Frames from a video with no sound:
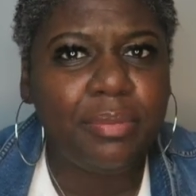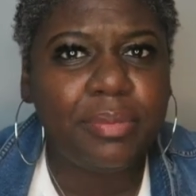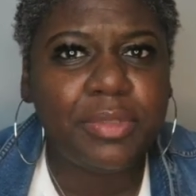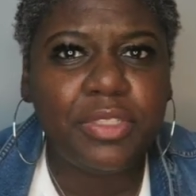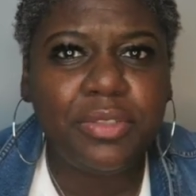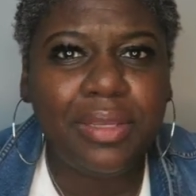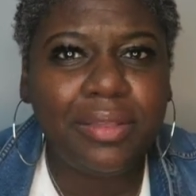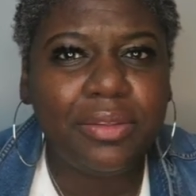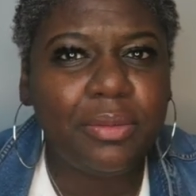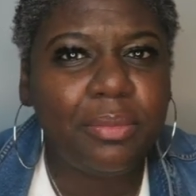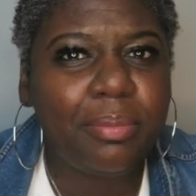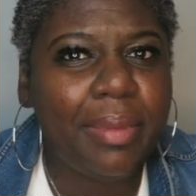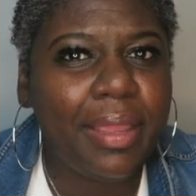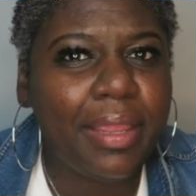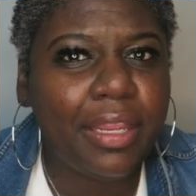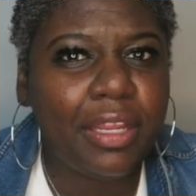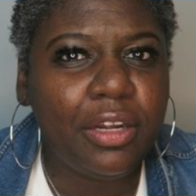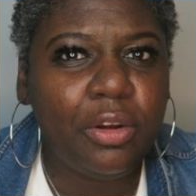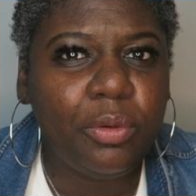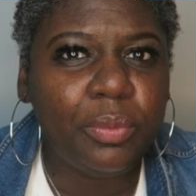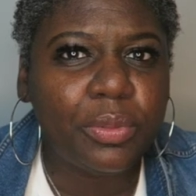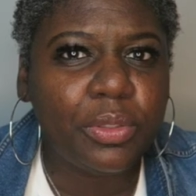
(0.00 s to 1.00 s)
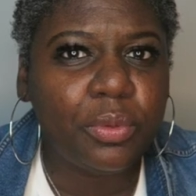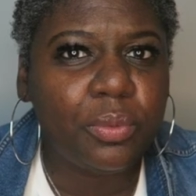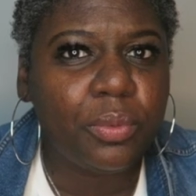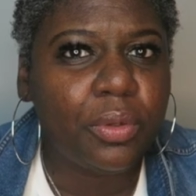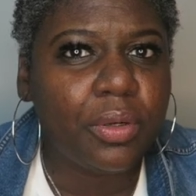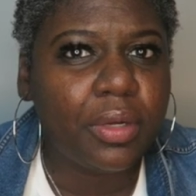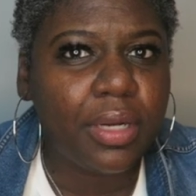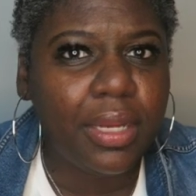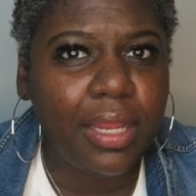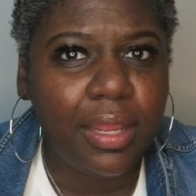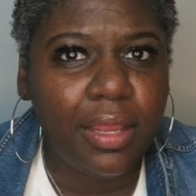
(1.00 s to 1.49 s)
but you have to back it up with the
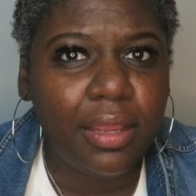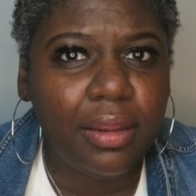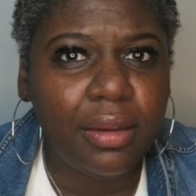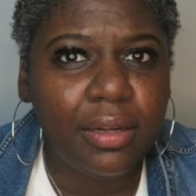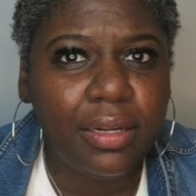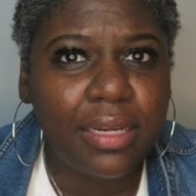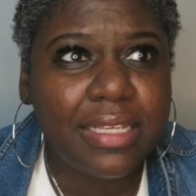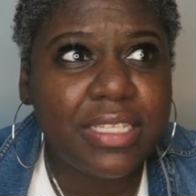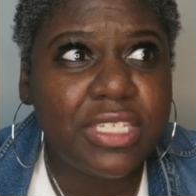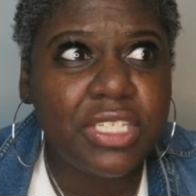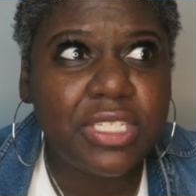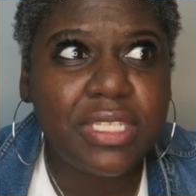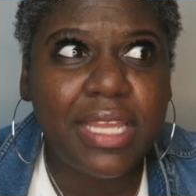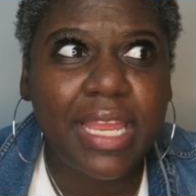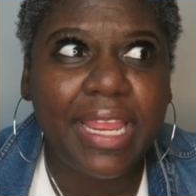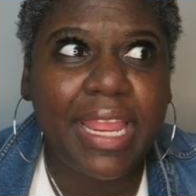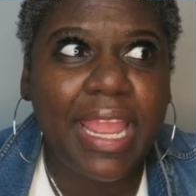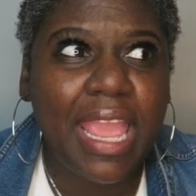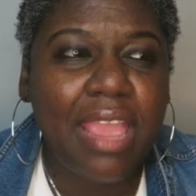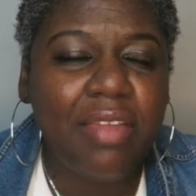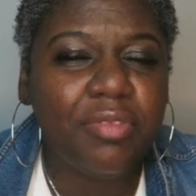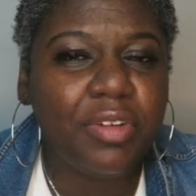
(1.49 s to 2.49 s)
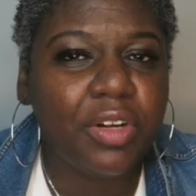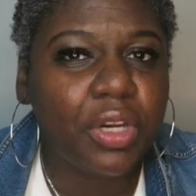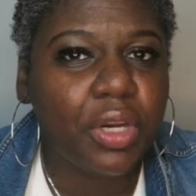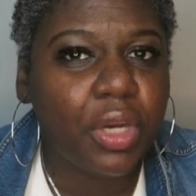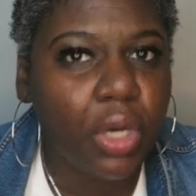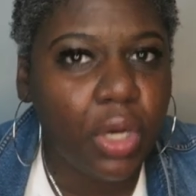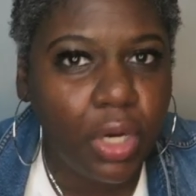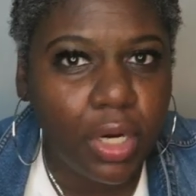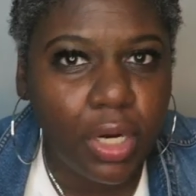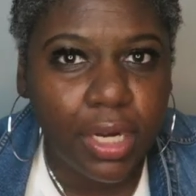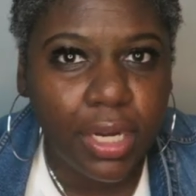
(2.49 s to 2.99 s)
word God. That's just like having a
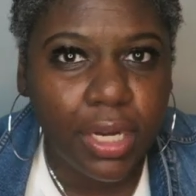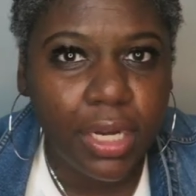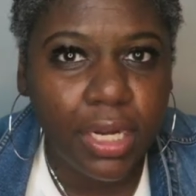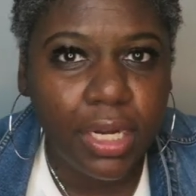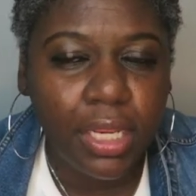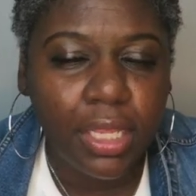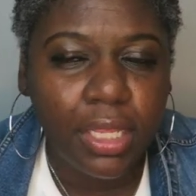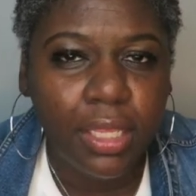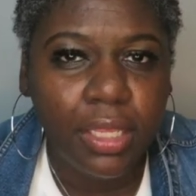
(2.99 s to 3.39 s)
car.